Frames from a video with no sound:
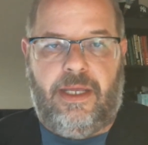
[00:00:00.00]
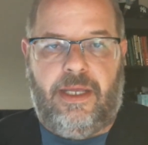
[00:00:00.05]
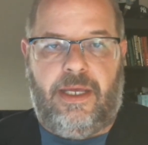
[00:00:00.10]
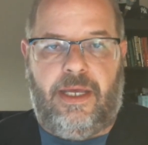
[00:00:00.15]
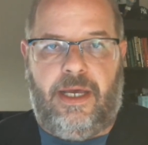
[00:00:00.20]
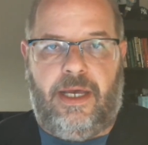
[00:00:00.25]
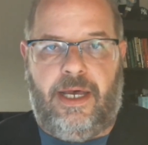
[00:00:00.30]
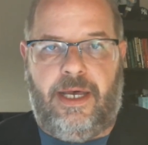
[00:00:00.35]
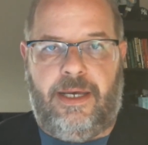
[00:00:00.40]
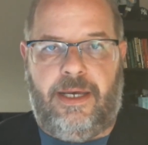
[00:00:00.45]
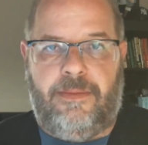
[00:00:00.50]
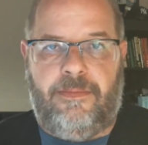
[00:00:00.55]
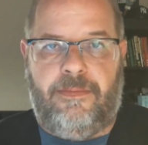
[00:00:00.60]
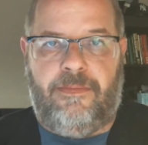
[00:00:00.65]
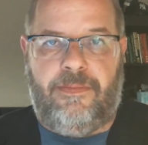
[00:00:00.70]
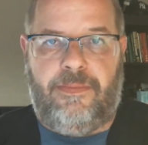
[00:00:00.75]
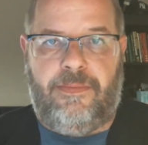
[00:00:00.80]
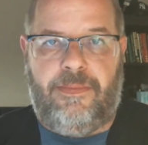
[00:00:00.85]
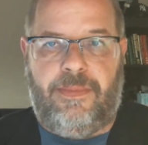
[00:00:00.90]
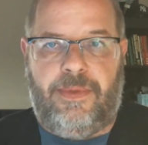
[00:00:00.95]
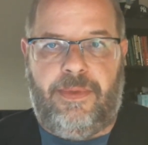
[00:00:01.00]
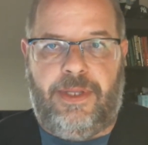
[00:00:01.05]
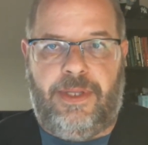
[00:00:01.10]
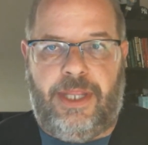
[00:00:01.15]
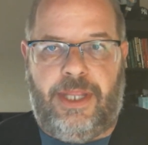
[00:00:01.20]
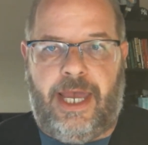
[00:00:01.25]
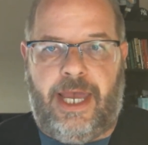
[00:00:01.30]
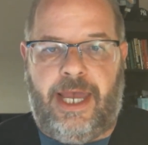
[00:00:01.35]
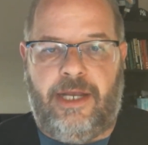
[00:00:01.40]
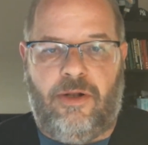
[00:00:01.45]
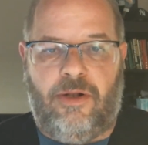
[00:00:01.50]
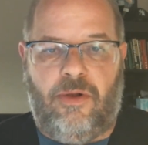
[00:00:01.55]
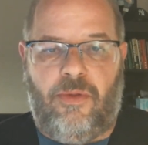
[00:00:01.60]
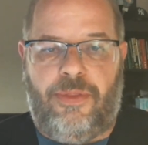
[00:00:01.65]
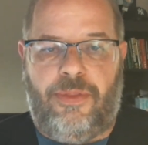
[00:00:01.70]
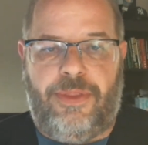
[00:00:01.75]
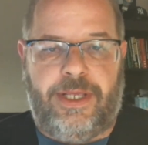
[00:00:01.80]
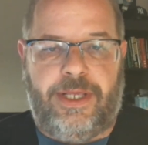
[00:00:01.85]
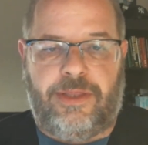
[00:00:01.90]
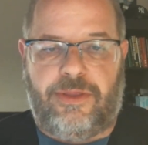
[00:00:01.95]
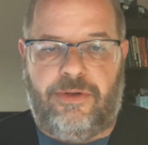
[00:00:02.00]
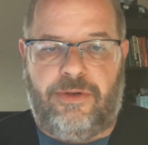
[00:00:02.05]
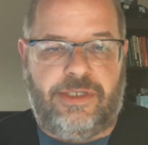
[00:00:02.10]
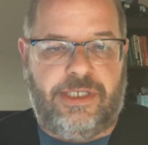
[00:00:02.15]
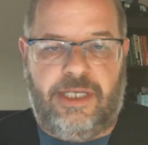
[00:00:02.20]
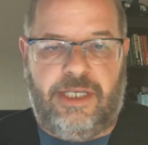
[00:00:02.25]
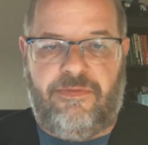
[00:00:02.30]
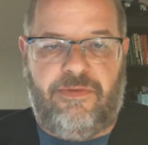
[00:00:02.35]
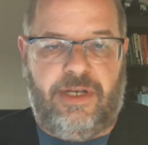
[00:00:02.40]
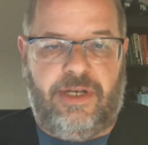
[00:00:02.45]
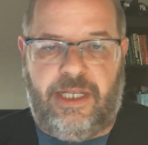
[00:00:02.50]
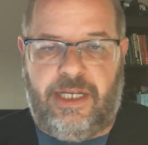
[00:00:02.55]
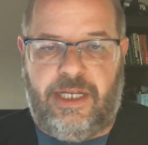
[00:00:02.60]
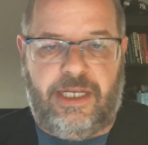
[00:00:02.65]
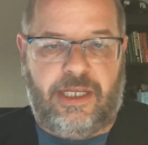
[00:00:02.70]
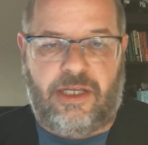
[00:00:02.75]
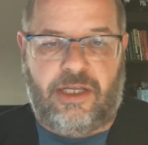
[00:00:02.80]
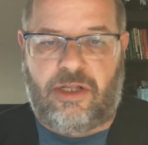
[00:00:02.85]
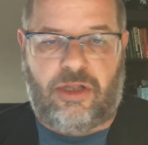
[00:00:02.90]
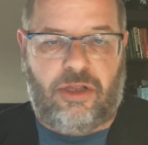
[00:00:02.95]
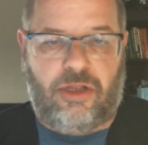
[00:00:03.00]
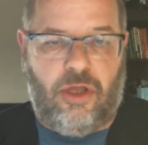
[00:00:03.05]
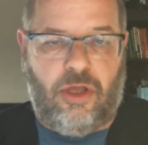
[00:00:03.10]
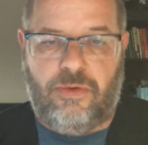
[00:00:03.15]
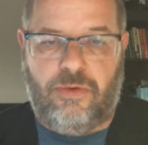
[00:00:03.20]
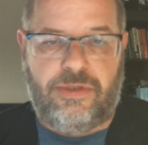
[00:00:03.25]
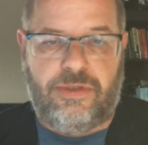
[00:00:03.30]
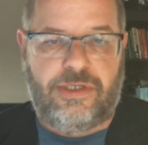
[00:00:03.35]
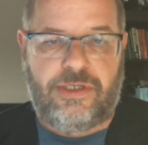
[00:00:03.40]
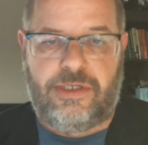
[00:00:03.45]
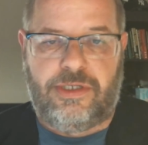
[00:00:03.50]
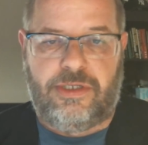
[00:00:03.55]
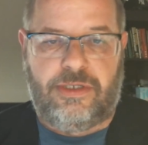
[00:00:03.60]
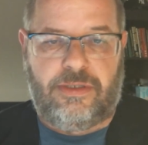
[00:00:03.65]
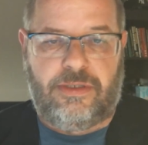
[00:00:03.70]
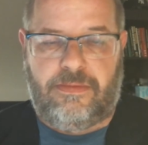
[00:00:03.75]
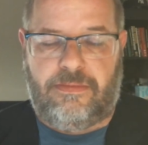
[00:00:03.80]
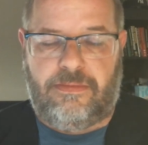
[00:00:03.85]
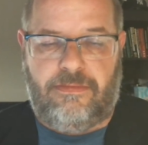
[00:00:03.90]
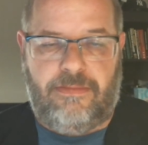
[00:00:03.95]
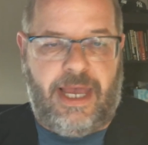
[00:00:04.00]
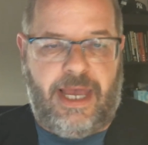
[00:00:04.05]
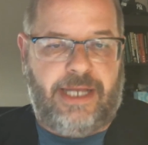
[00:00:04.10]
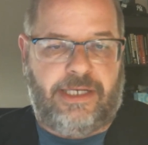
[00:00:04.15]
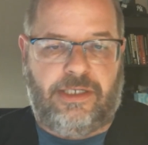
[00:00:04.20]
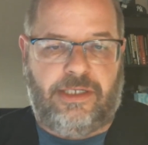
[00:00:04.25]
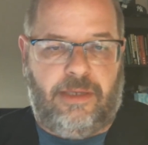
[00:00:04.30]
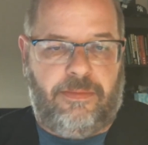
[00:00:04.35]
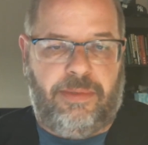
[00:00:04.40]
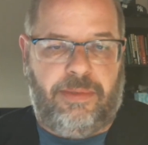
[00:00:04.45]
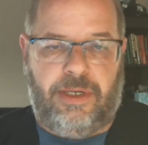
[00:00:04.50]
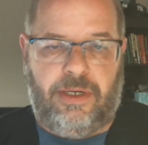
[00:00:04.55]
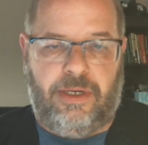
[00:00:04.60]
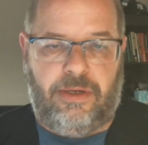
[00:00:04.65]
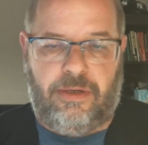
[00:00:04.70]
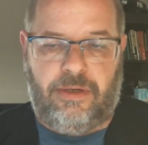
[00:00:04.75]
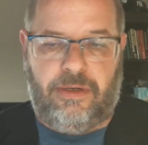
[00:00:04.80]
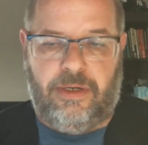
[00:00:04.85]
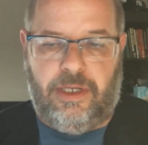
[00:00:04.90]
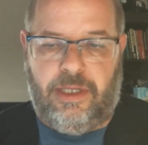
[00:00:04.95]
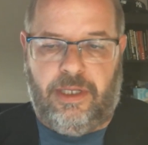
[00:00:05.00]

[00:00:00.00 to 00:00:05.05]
I don't think there's even any close matchup here.